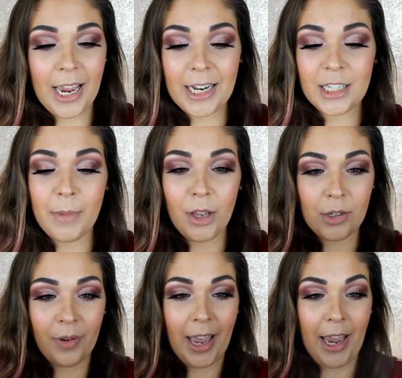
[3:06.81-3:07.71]
It smells
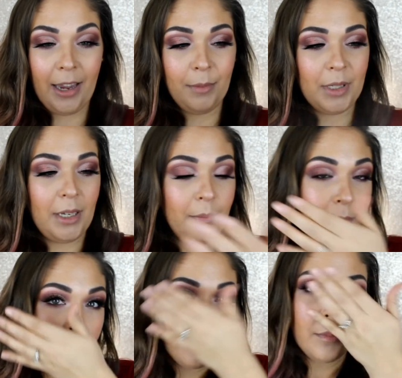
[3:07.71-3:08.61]
okay. Let me see.
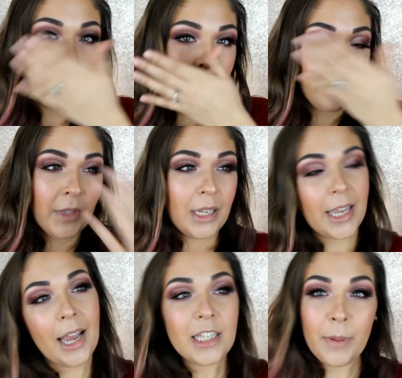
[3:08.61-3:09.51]

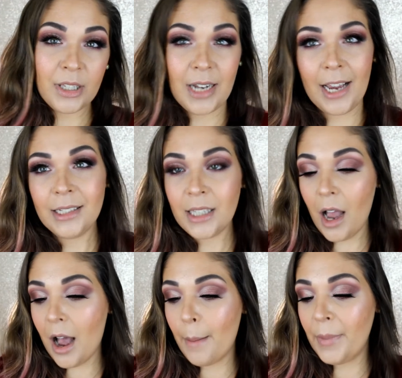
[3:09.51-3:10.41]
Yeah, it smells nice,
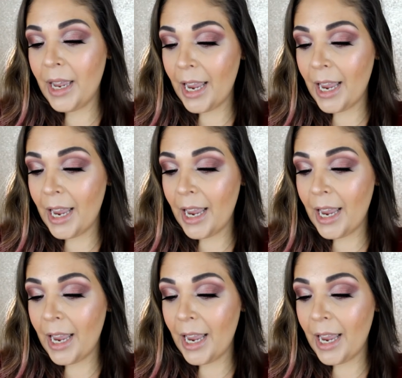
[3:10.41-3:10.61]
um,